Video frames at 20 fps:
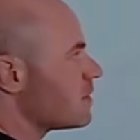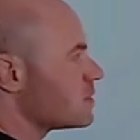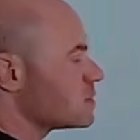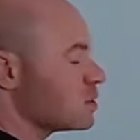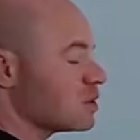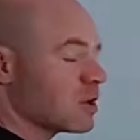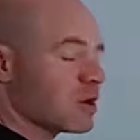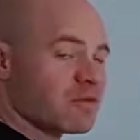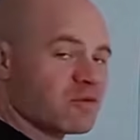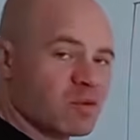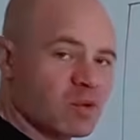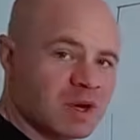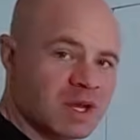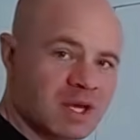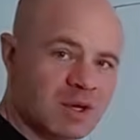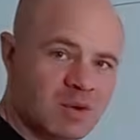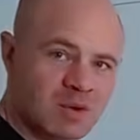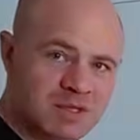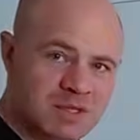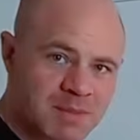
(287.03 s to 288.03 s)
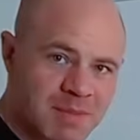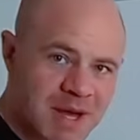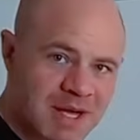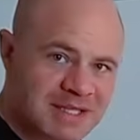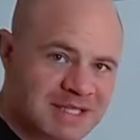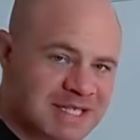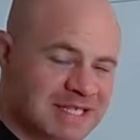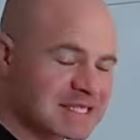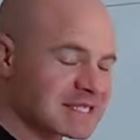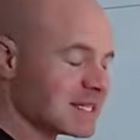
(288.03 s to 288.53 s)
So therefore it equals
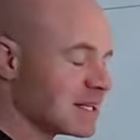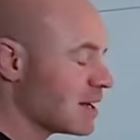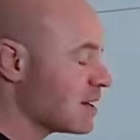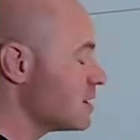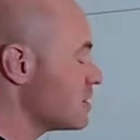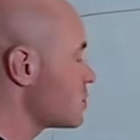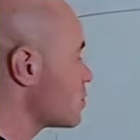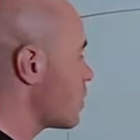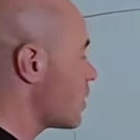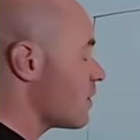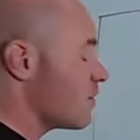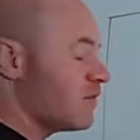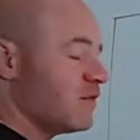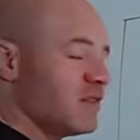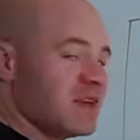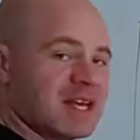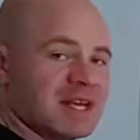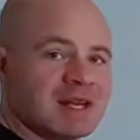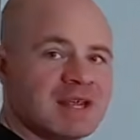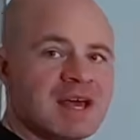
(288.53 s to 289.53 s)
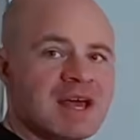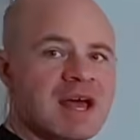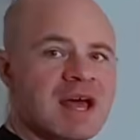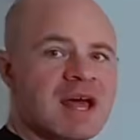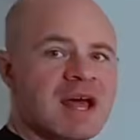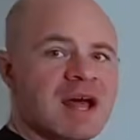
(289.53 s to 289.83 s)
about 1,600 square feet.